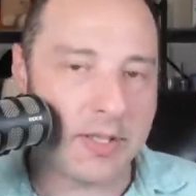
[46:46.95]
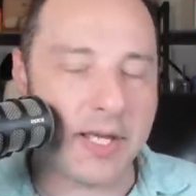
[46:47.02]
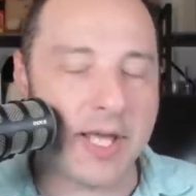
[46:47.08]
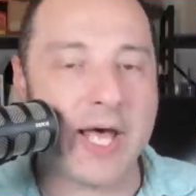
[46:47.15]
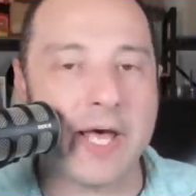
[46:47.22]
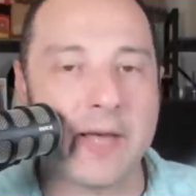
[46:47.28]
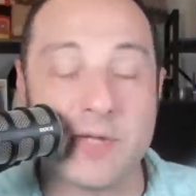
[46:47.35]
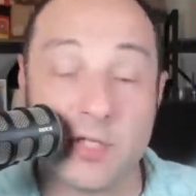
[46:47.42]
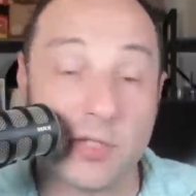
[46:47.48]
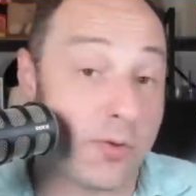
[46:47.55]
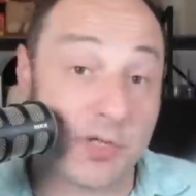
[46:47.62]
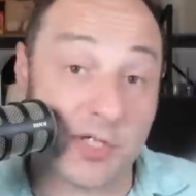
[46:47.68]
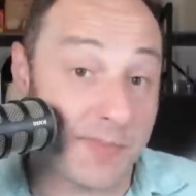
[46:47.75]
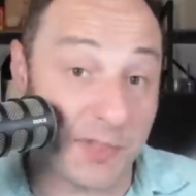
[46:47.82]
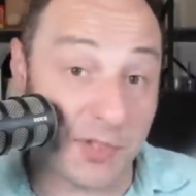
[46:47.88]
Um, you can
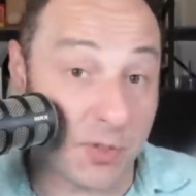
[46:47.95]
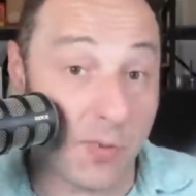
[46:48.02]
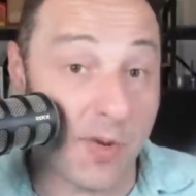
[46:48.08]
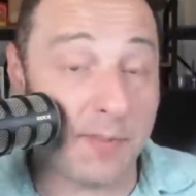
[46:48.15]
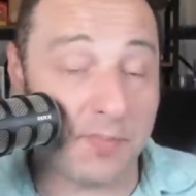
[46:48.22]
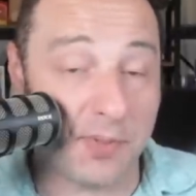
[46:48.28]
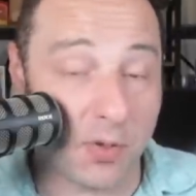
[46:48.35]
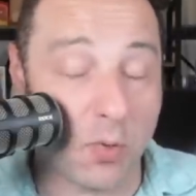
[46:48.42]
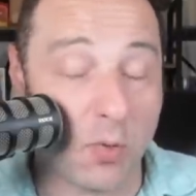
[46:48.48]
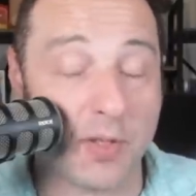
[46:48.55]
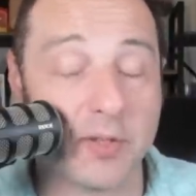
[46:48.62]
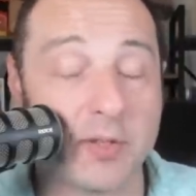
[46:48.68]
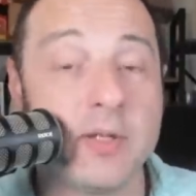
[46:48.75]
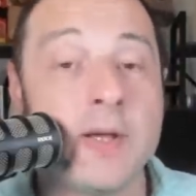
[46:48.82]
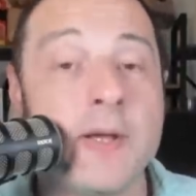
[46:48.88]
order as much as you want per
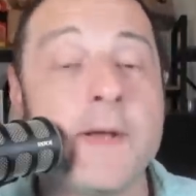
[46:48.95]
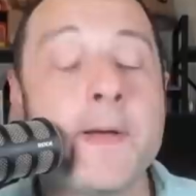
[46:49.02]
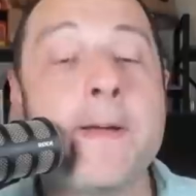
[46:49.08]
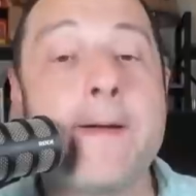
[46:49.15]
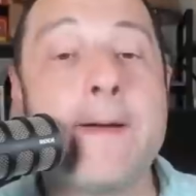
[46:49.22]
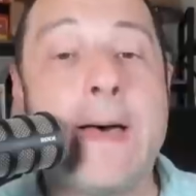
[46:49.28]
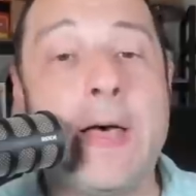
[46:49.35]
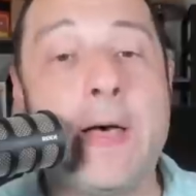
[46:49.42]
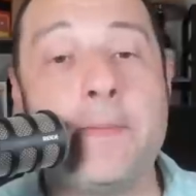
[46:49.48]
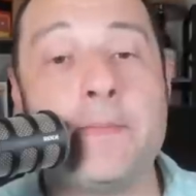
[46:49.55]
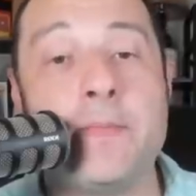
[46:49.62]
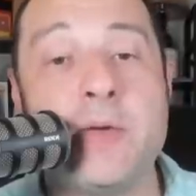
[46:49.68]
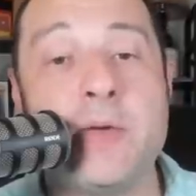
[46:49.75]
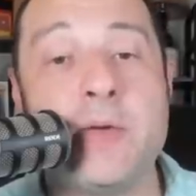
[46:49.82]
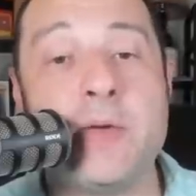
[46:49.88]
order. Um,
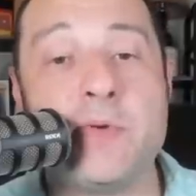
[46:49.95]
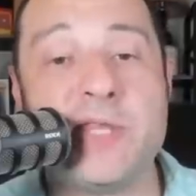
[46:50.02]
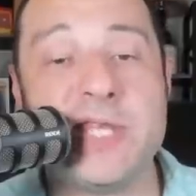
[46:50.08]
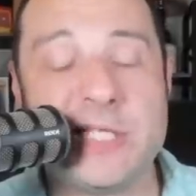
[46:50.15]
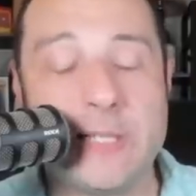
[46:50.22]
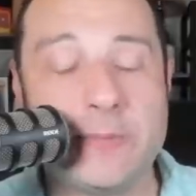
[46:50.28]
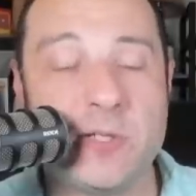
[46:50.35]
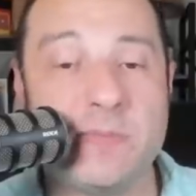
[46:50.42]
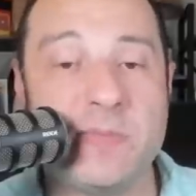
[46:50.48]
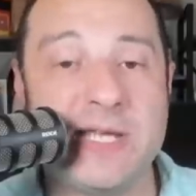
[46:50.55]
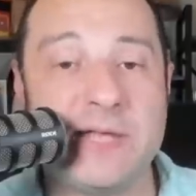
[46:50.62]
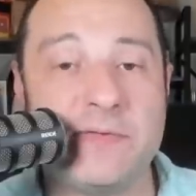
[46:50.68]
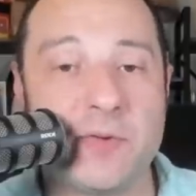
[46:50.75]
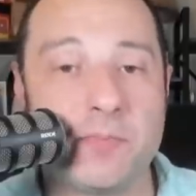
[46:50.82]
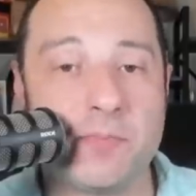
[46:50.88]
with the exception being for
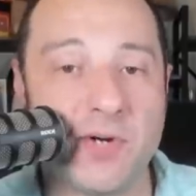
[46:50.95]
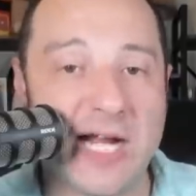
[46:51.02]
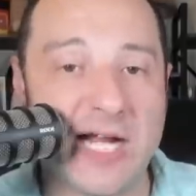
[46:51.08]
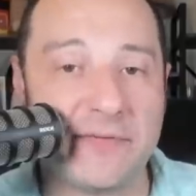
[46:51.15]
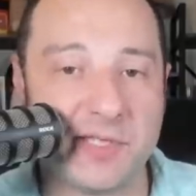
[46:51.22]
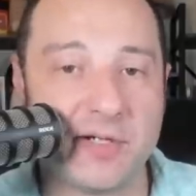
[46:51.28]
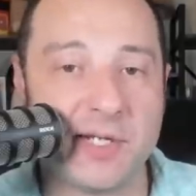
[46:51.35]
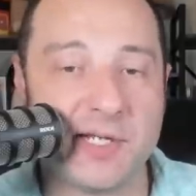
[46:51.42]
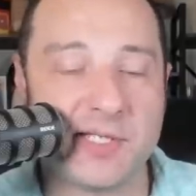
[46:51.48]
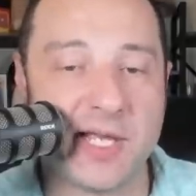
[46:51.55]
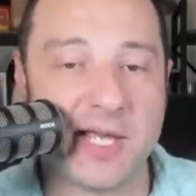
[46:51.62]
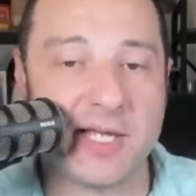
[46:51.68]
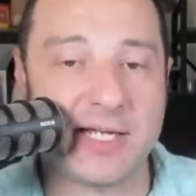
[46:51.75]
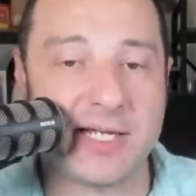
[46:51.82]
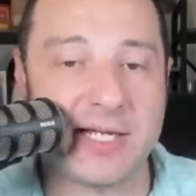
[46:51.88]
breakfast, there is
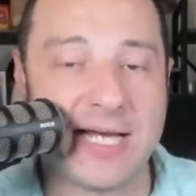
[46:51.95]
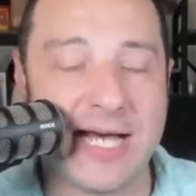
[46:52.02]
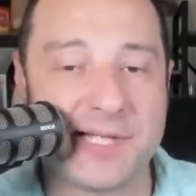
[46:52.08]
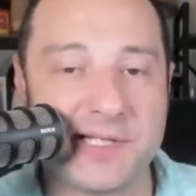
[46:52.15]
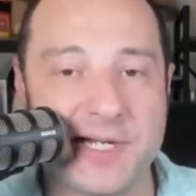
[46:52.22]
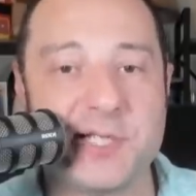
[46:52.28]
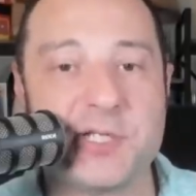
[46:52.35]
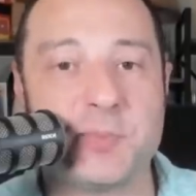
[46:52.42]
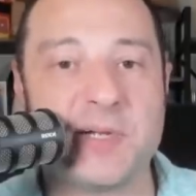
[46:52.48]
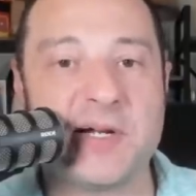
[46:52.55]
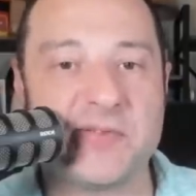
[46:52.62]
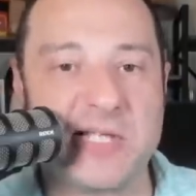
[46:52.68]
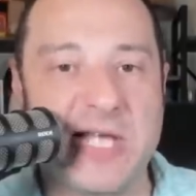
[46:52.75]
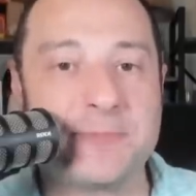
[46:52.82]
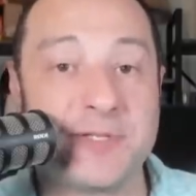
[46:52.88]
a continental breakfast
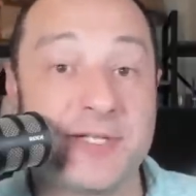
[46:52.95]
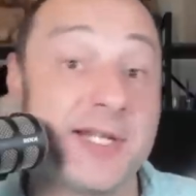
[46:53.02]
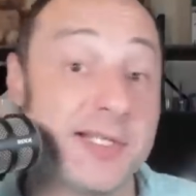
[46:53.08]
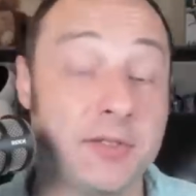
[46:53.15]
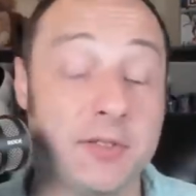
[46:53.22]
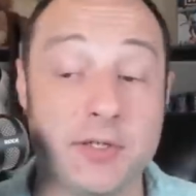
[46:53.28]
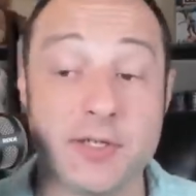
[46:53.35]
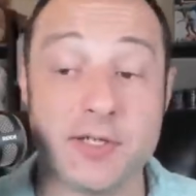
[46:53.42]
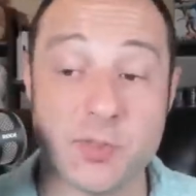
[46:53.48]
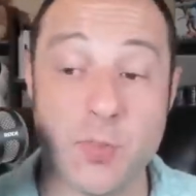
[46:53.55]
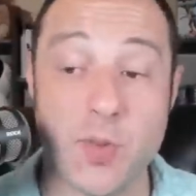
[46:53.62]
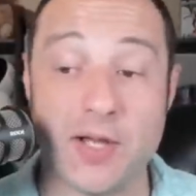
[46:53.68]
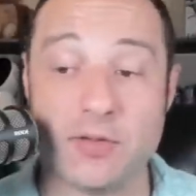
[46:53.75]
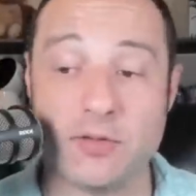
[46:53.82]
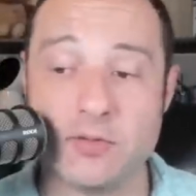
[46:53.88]
option that is included as
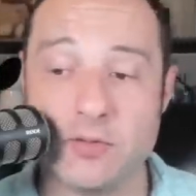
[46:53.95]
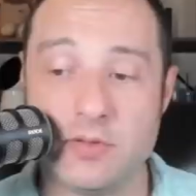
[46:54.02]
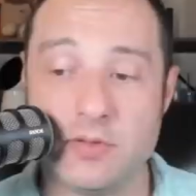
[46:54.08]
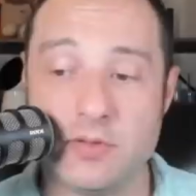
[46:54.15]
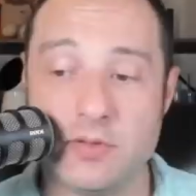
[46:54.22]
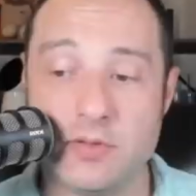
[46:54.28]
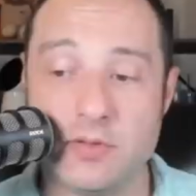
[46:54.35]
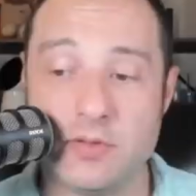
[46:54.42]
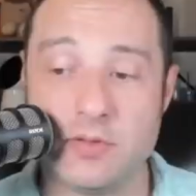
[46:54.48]
well. So